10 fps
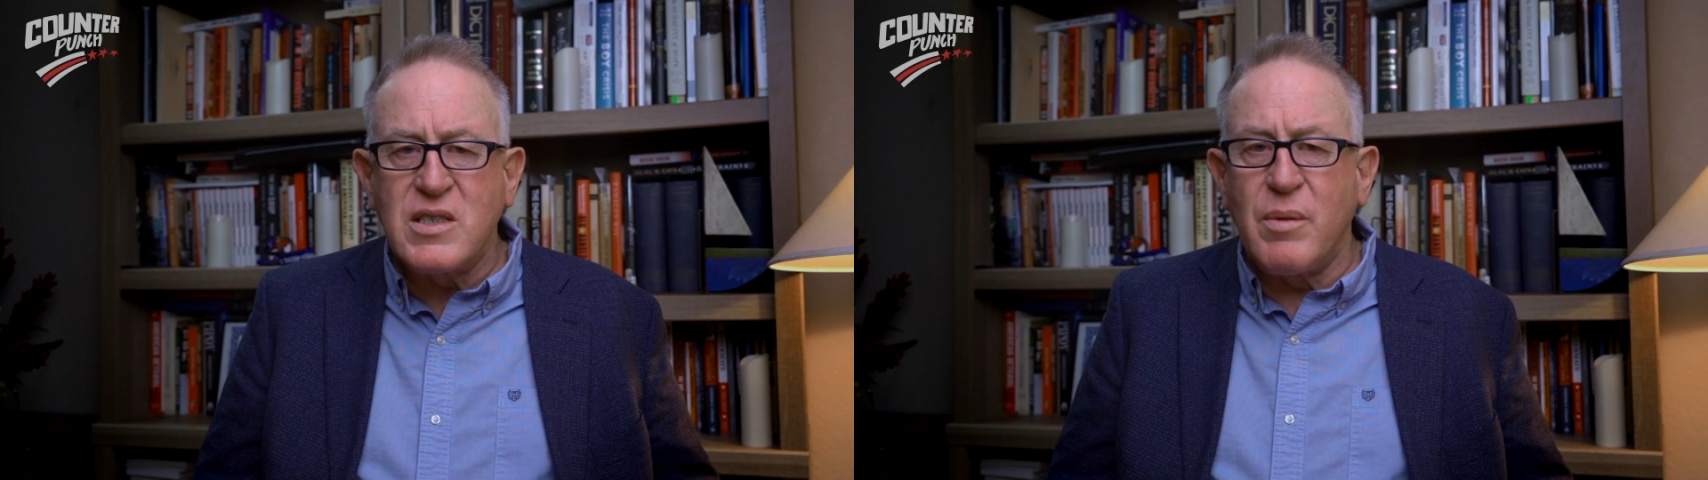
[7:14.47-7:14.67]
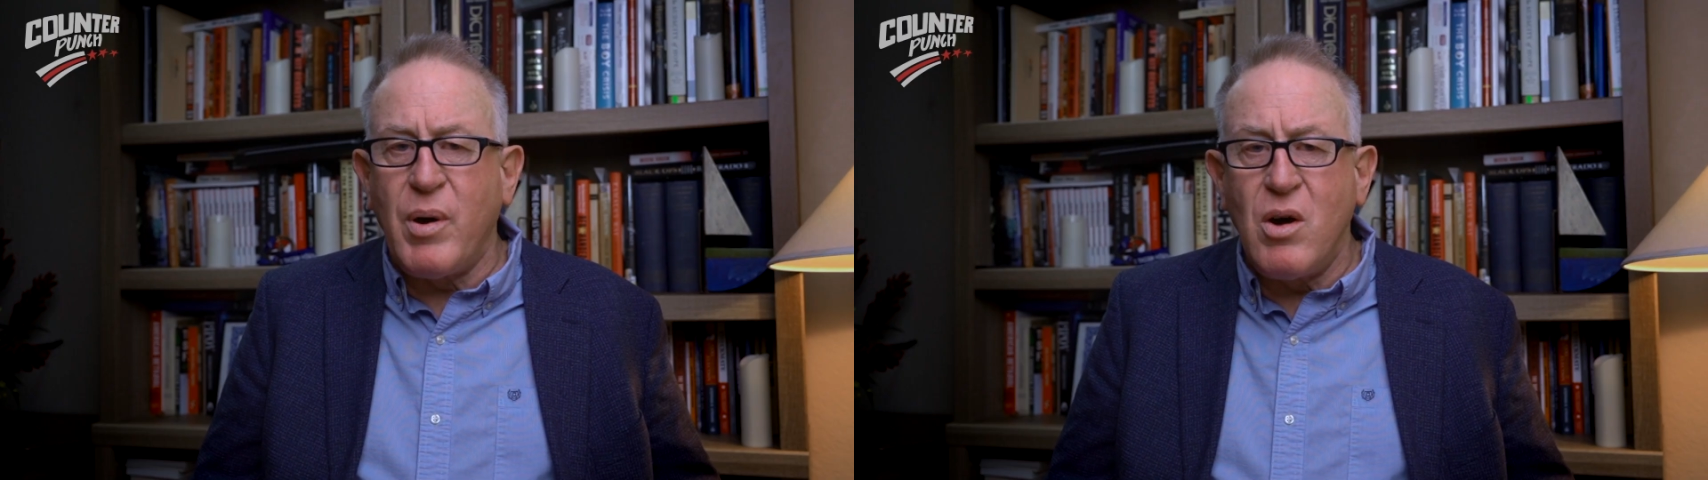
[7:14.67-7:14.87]

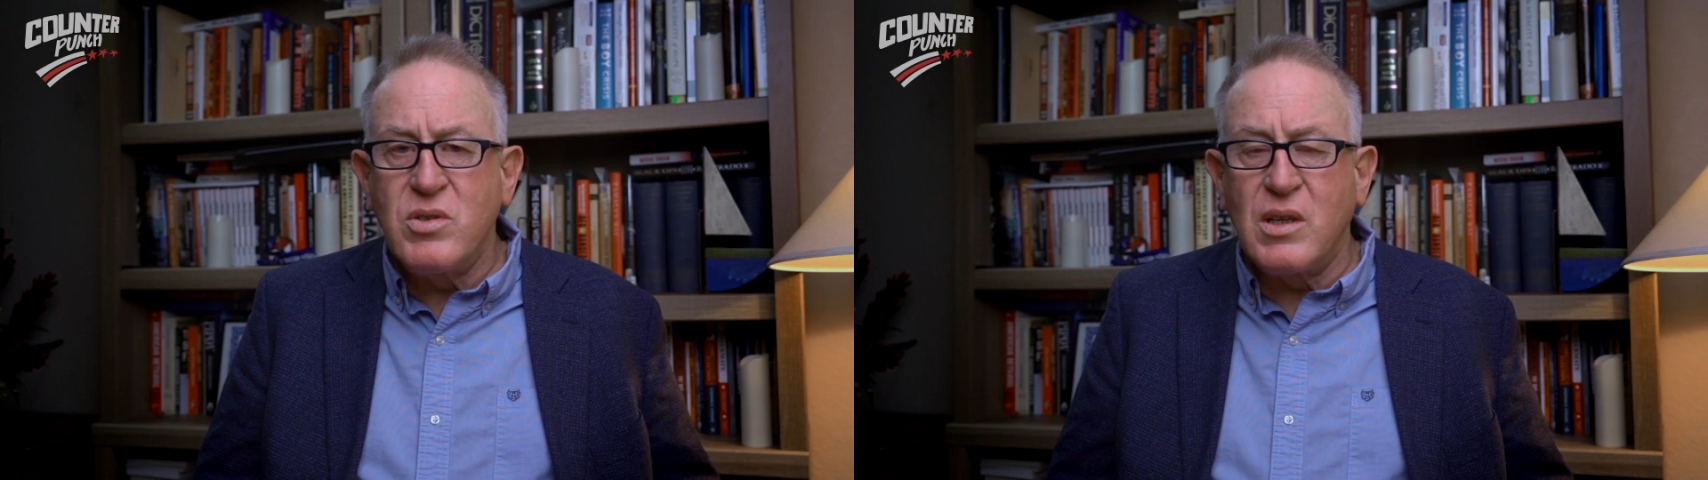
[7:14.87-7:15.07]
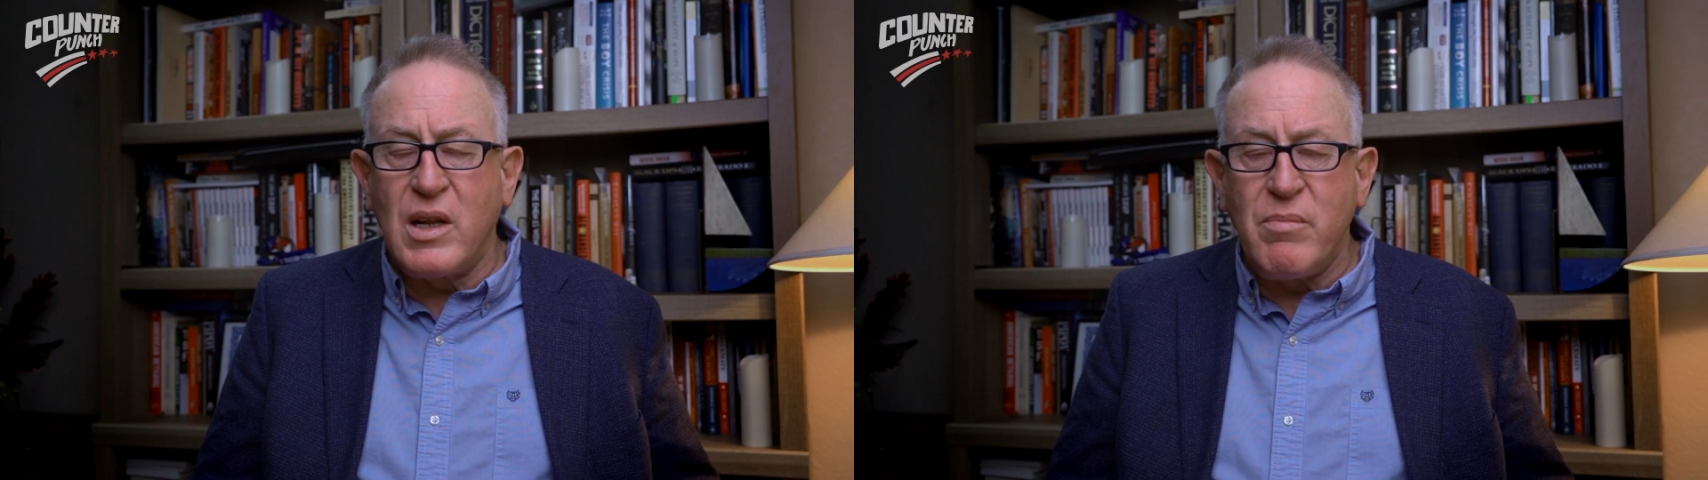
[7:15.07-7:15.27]

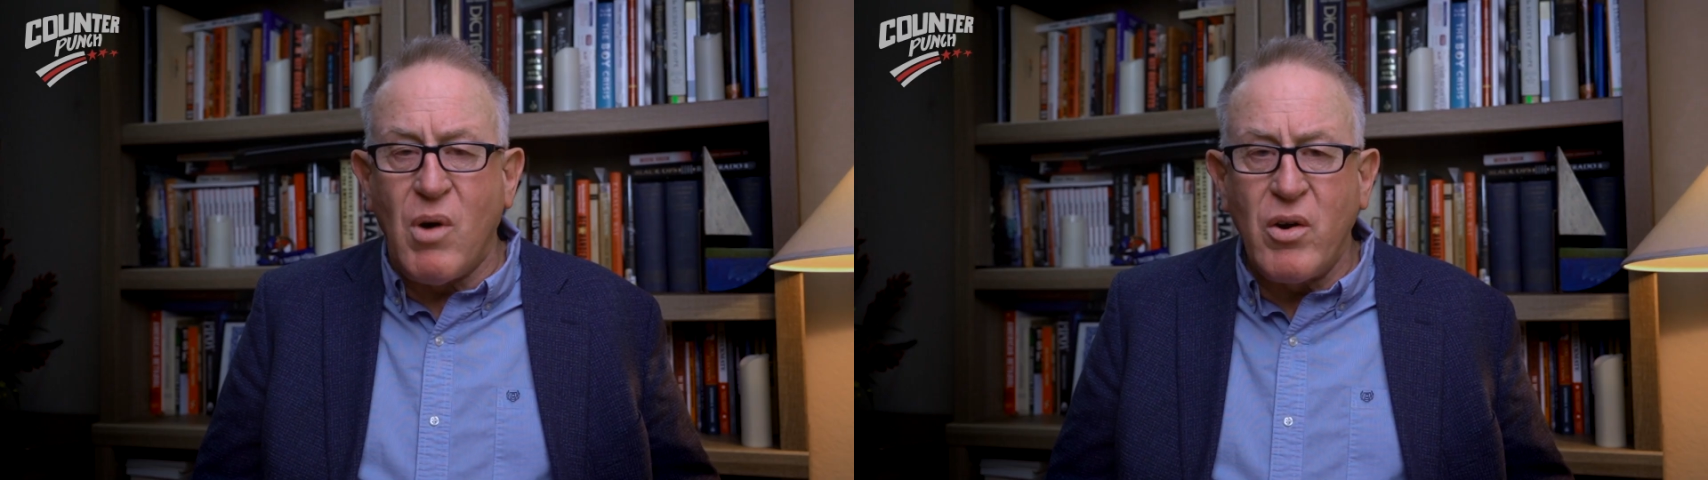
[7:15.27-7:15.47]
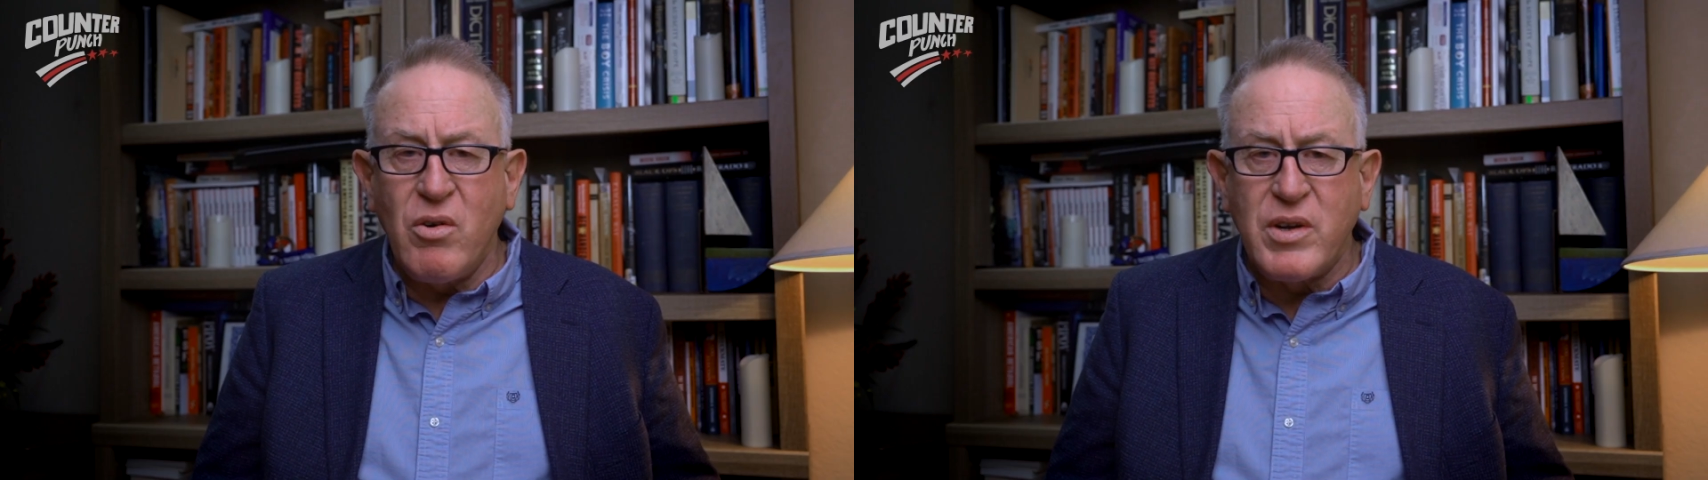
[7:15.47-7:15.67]
supposedly
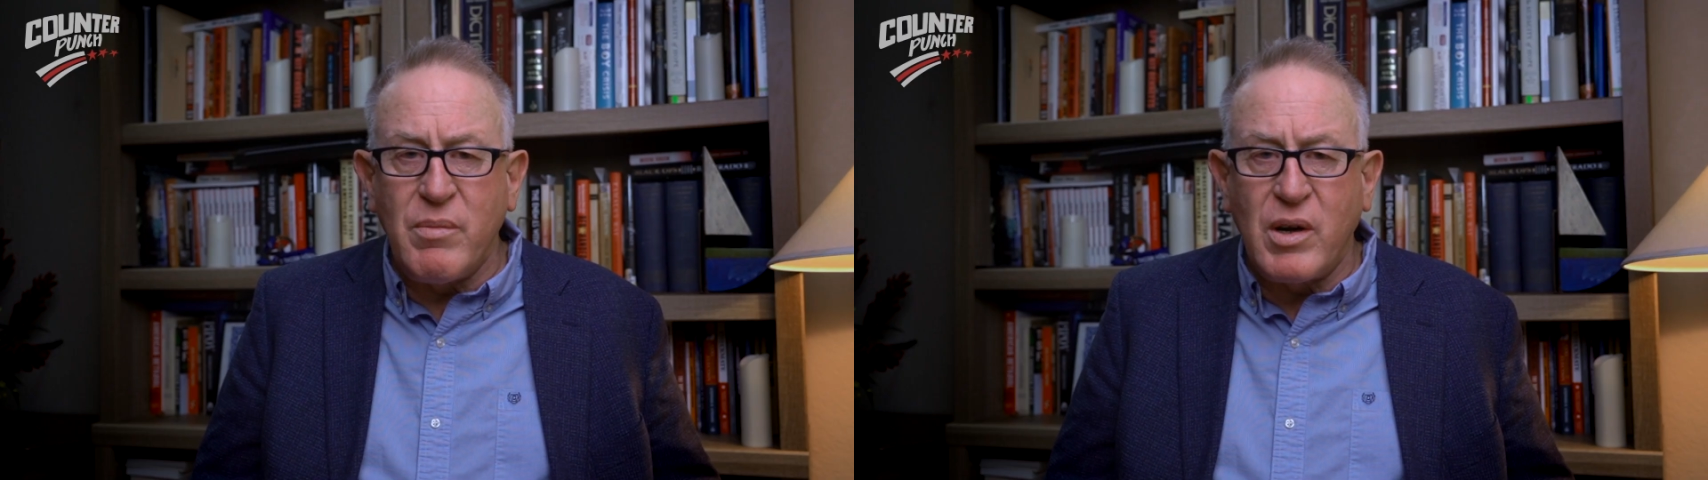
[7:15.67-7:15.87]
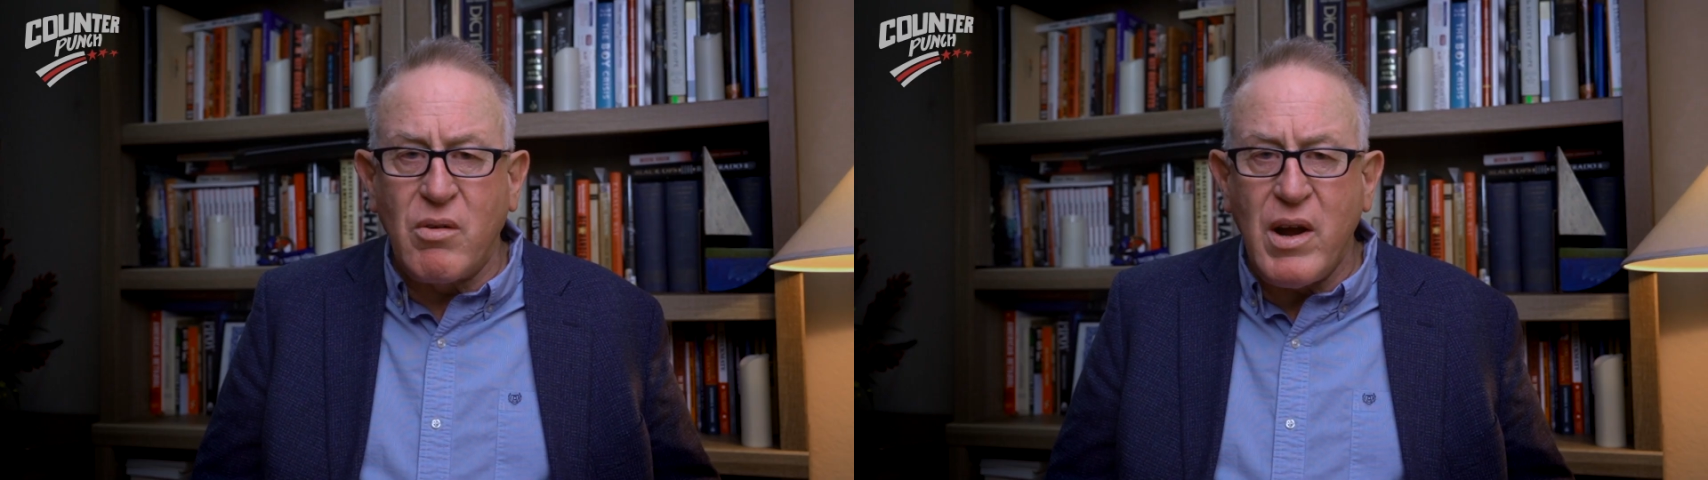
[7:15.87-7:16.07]
moderate
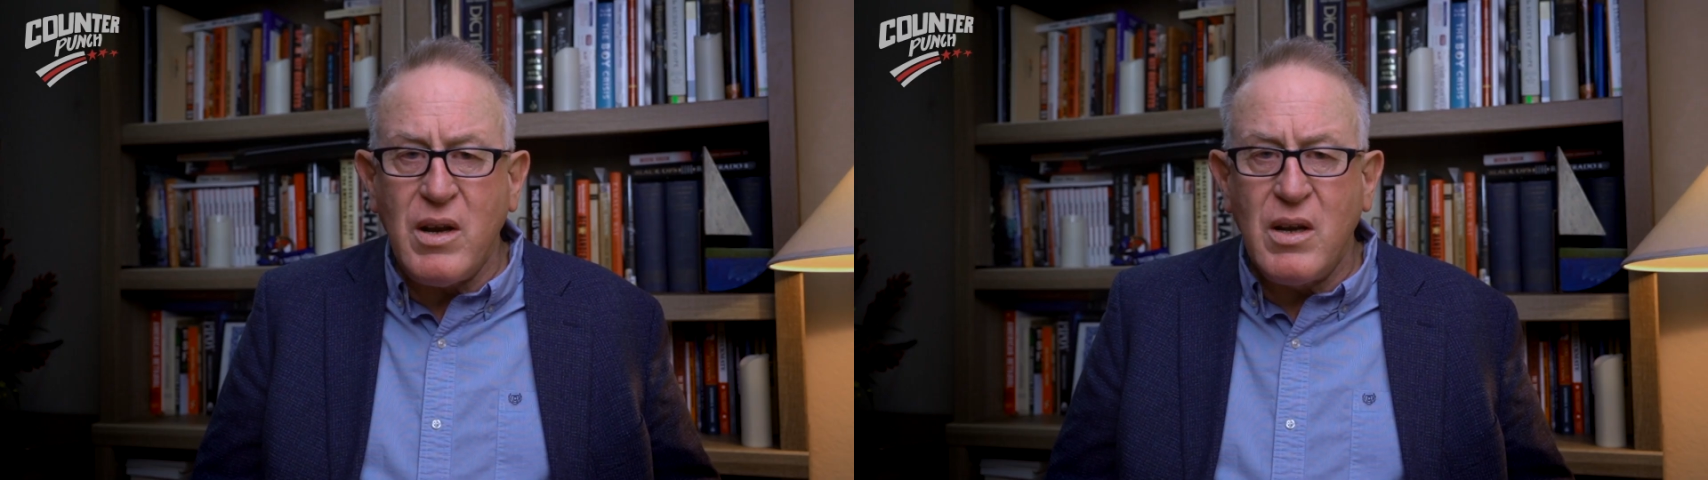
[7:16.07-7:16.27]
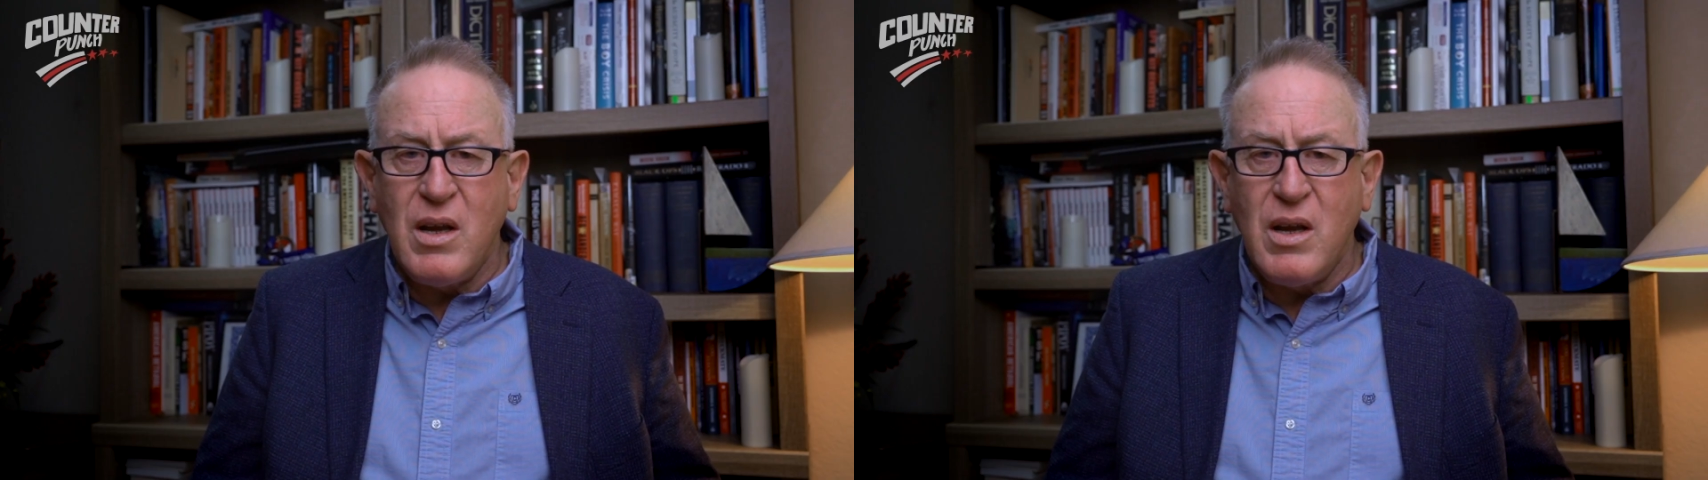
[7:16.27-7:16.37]
Democrat,